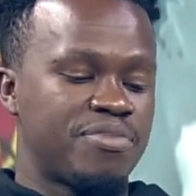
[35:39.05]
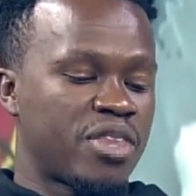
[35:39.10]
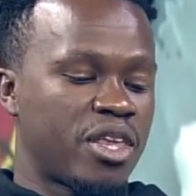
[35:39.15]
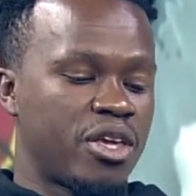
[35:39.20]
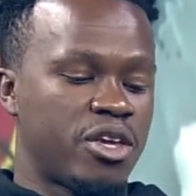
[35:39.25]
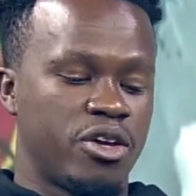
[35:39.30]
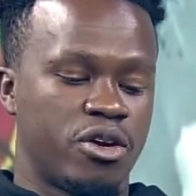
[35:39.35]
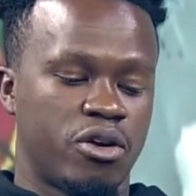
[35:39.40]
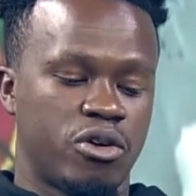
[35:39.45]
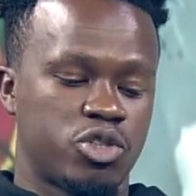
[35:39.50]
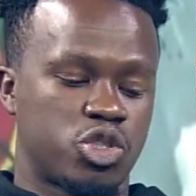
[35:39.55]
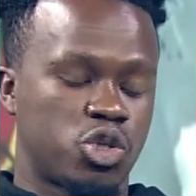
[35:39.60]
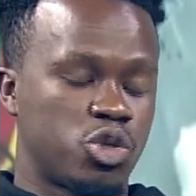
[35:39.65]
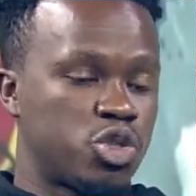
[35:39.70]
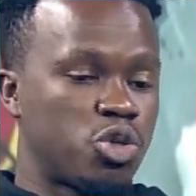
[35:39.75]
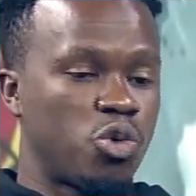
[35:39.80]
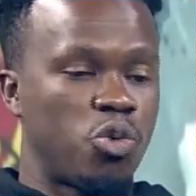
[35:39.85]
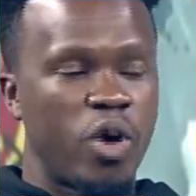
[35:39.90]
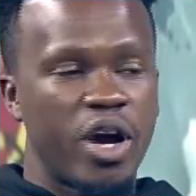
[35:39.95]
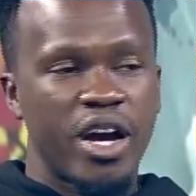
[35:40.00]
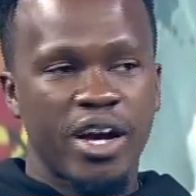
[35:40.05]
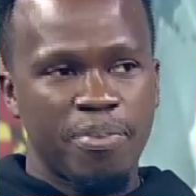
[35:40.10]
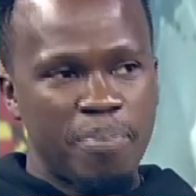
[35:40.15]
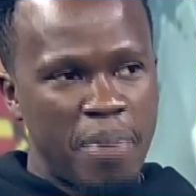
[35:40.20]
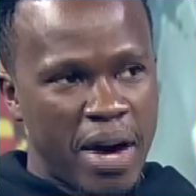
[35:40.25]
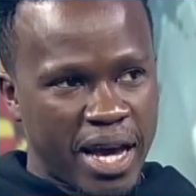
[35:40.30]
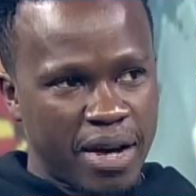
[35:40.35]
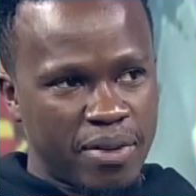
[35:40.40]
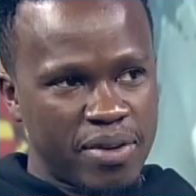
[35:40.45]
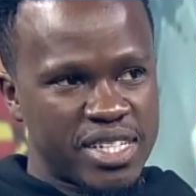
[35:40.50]
you know, to work
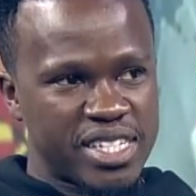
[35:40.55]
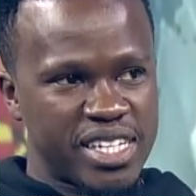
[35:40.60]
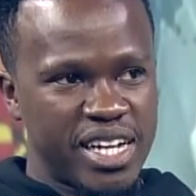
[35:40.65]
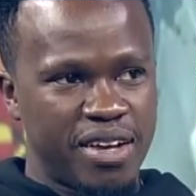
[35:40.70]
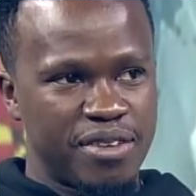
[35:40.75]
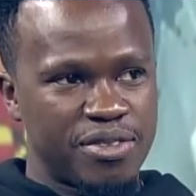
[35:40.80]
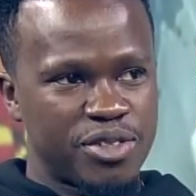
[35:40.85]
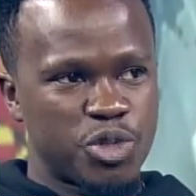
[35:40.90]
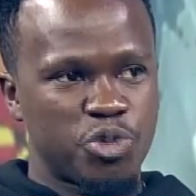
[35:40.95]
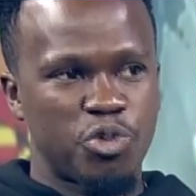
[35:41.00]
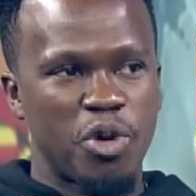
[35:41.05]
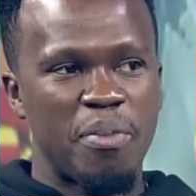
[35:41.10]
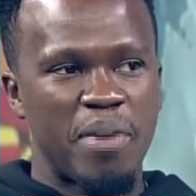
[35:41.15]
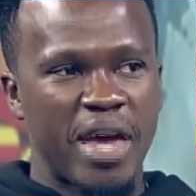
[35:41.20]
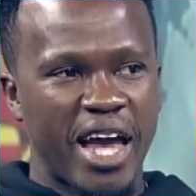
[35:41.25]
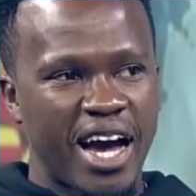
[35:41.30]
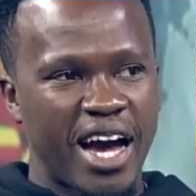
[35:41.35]
by ourselves, we may